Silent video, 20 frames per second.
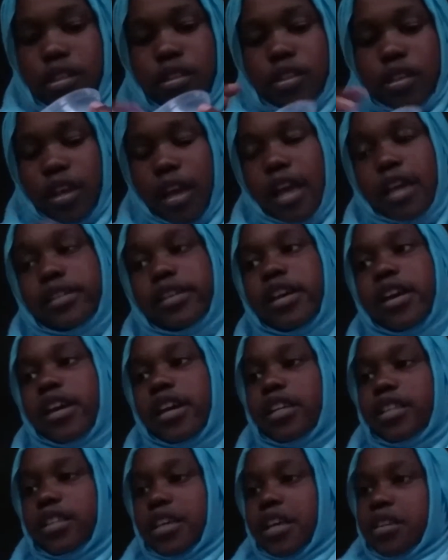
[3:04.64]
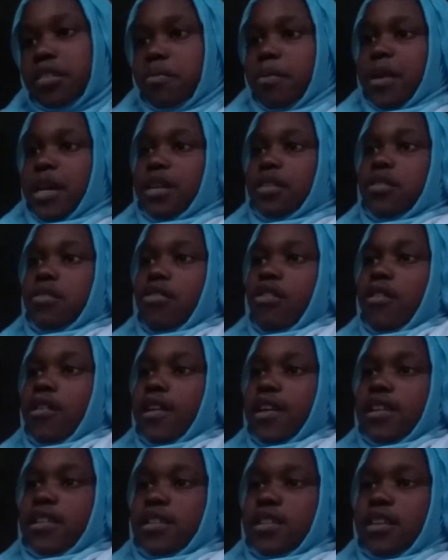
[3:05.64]
So guys, it does make
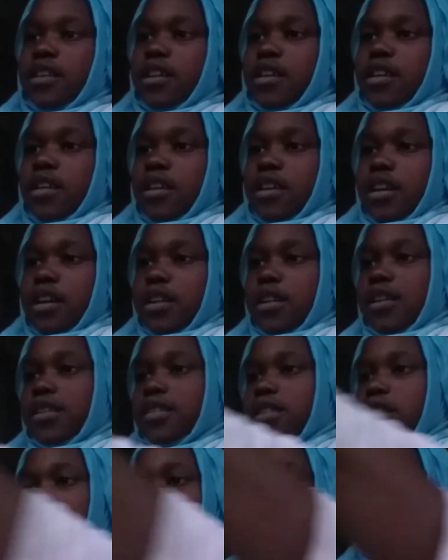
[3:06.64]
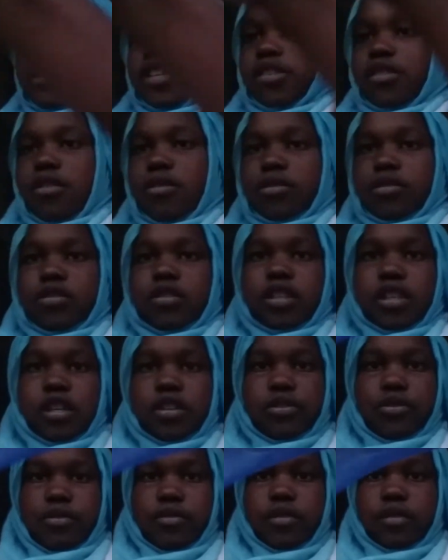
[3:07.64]
noise, and this slime is called
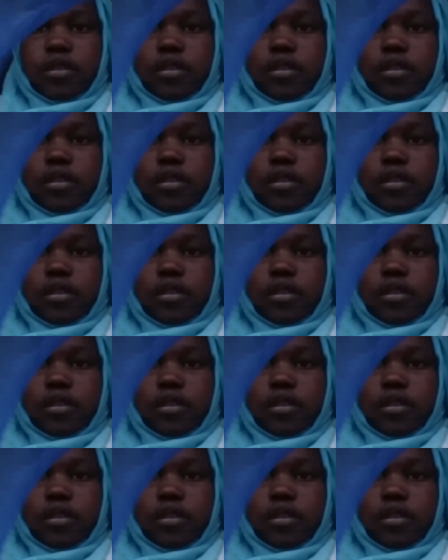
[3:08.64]
see-through